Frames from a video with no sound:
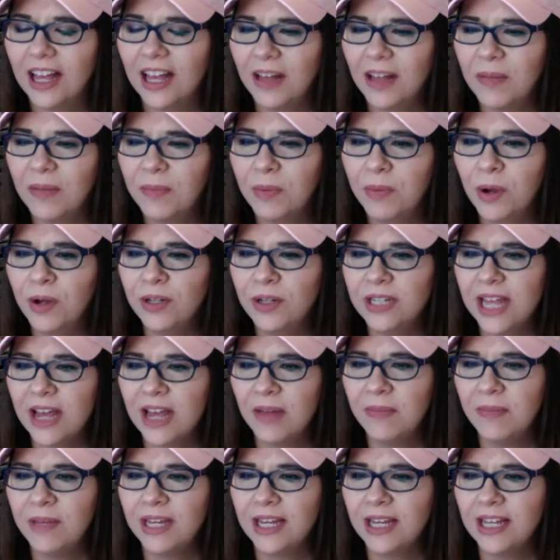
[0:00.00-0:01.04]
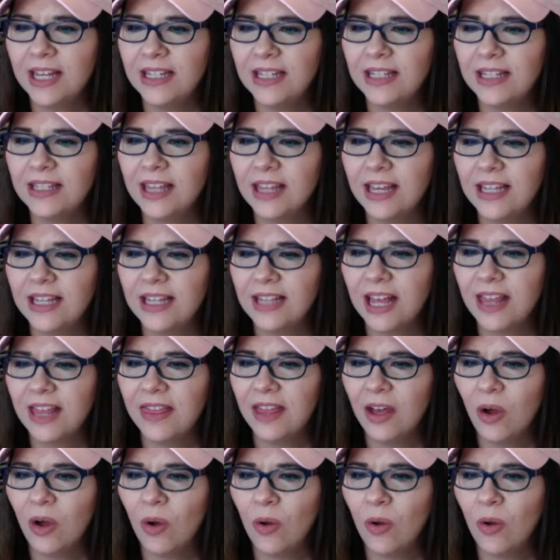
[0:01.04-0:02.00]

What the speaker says: Broke down because they said that